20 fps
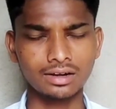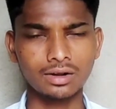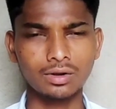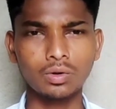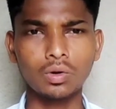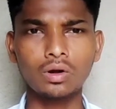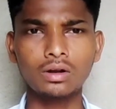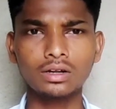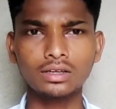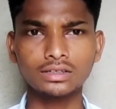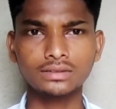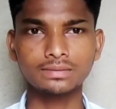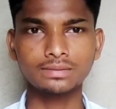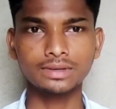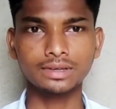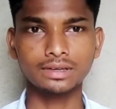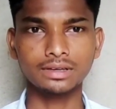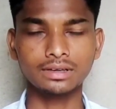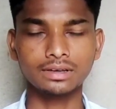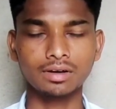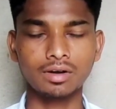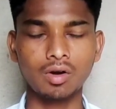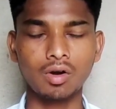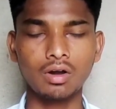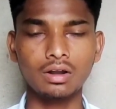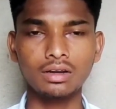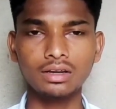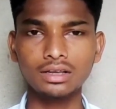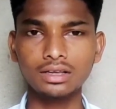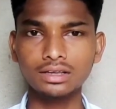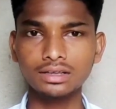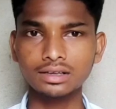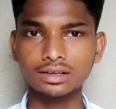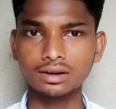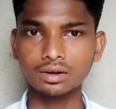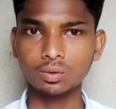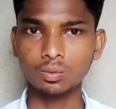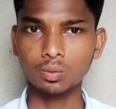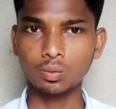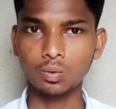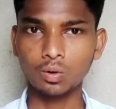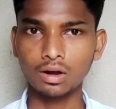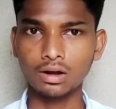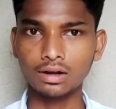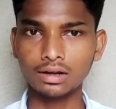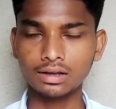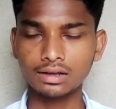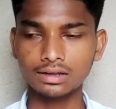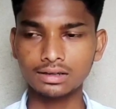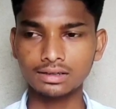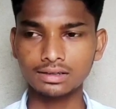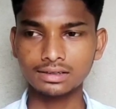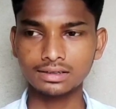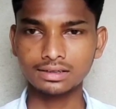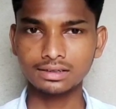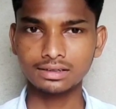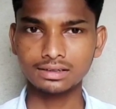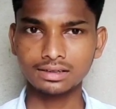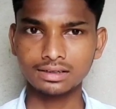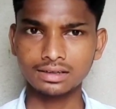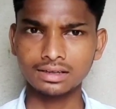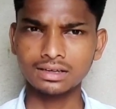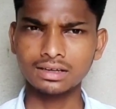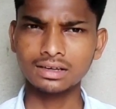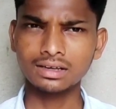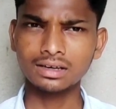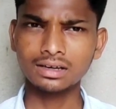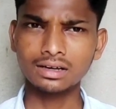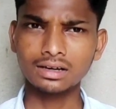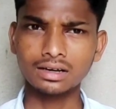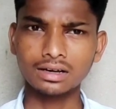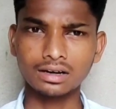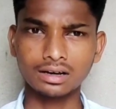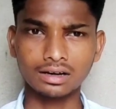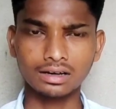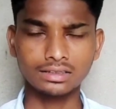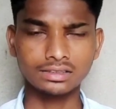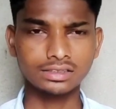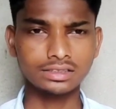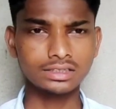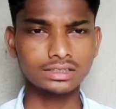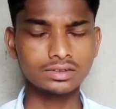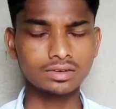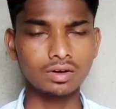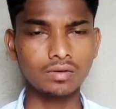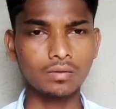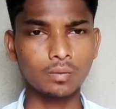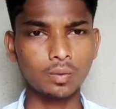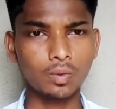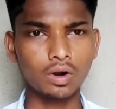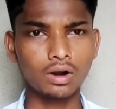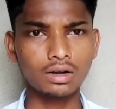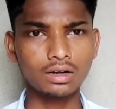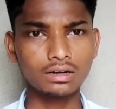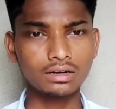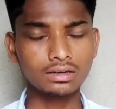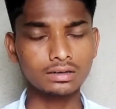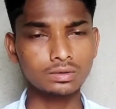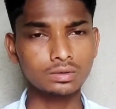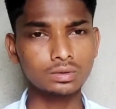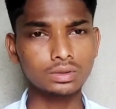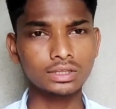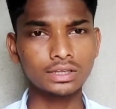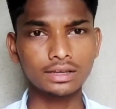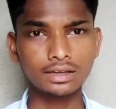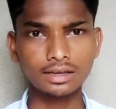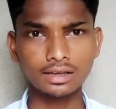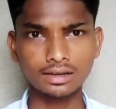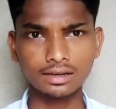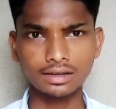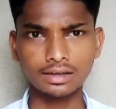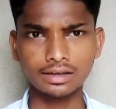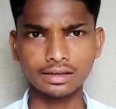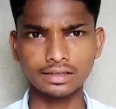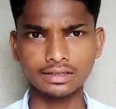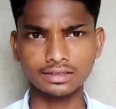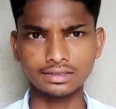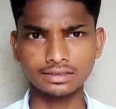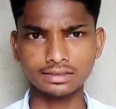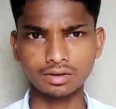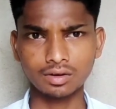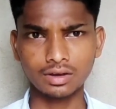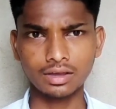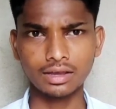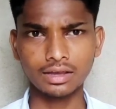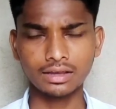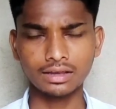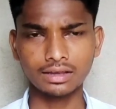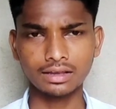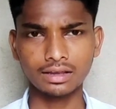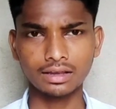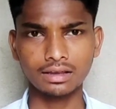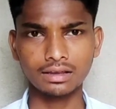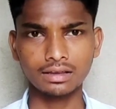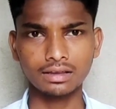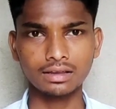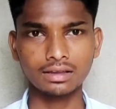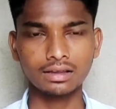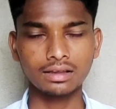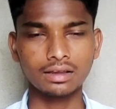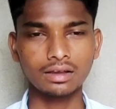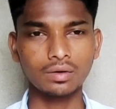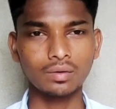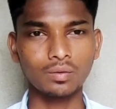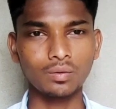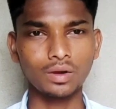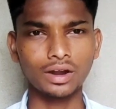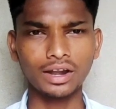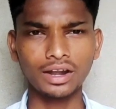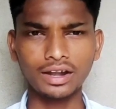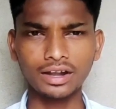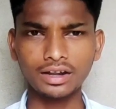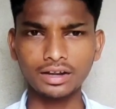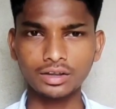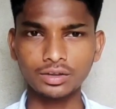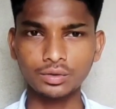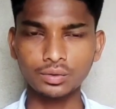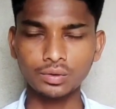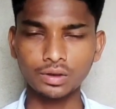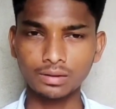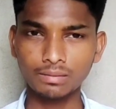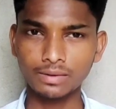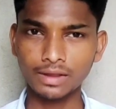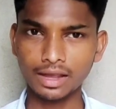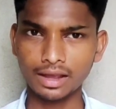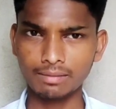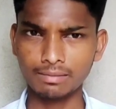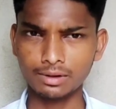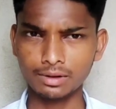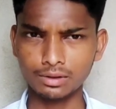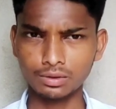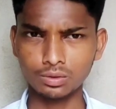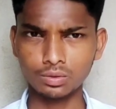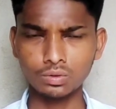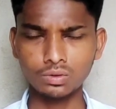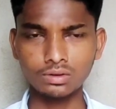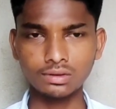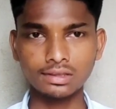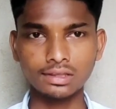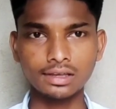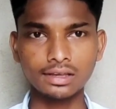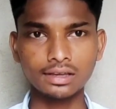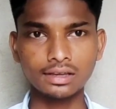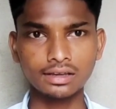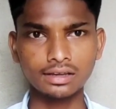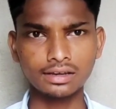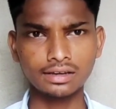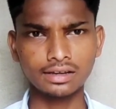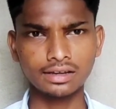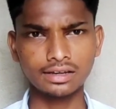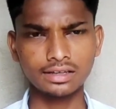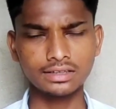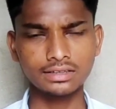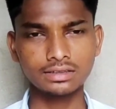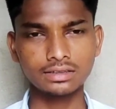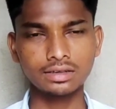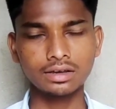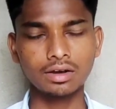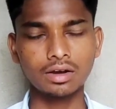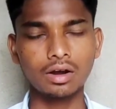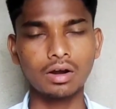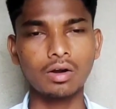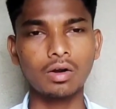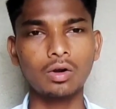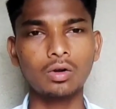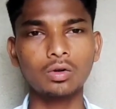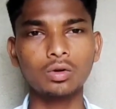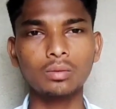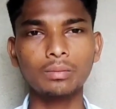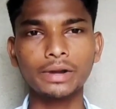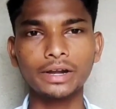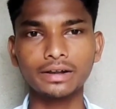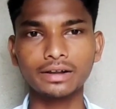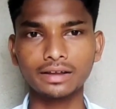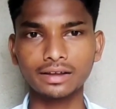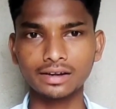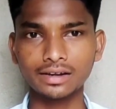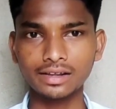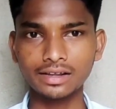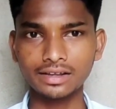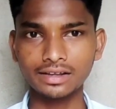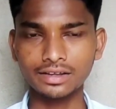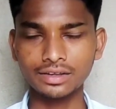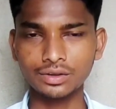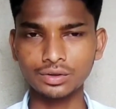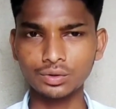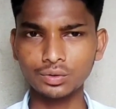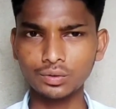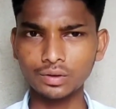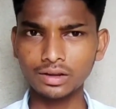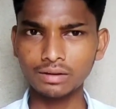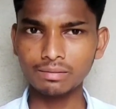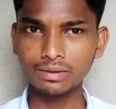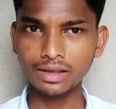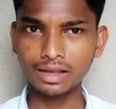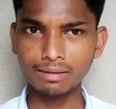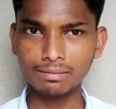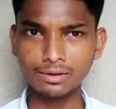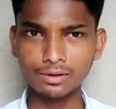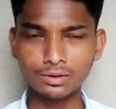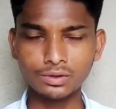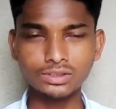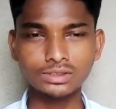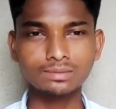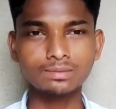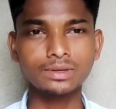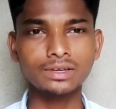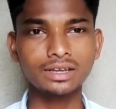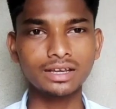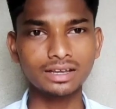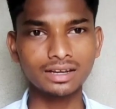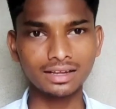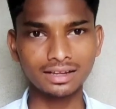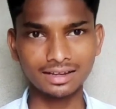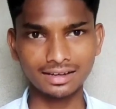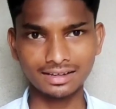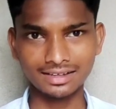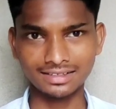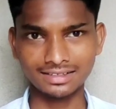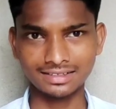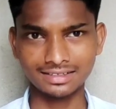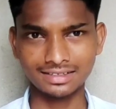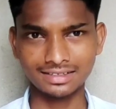Don't speak, only work, just work to think in English. Okay, when you will be able to think in English, automatically you will be able to speak in English.